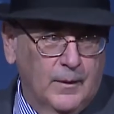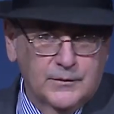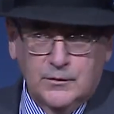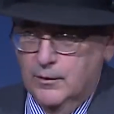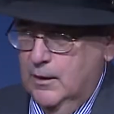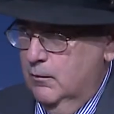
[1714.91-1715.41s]

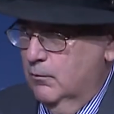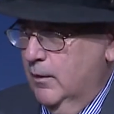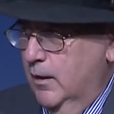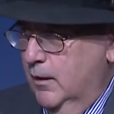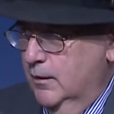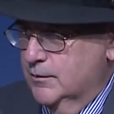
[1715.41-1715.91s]
So they
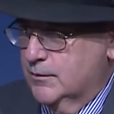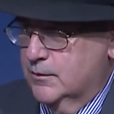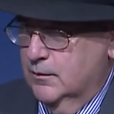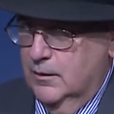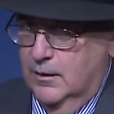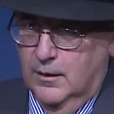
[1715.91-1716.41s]
raised
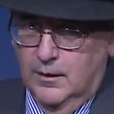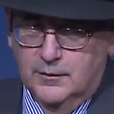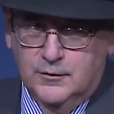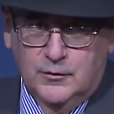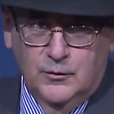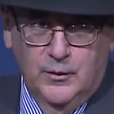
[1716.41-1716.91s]

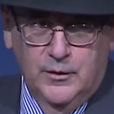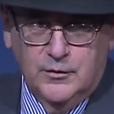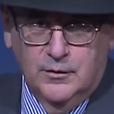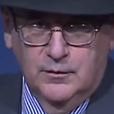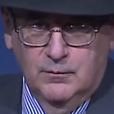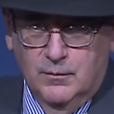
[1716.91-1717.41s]

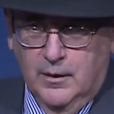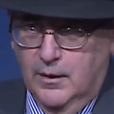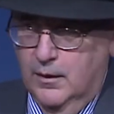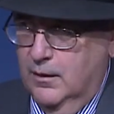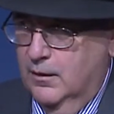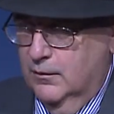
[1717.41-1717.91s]
tuition by
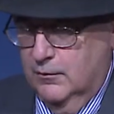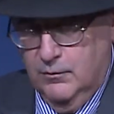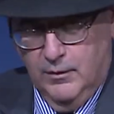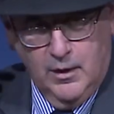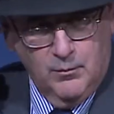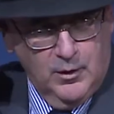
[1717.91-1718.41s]
an
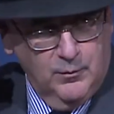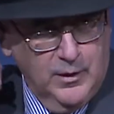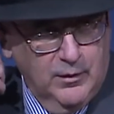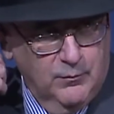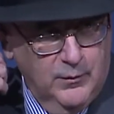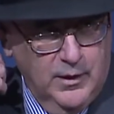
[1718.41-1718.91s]
incredible
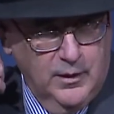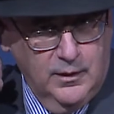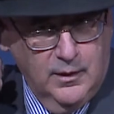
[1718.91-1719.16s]
amount of money,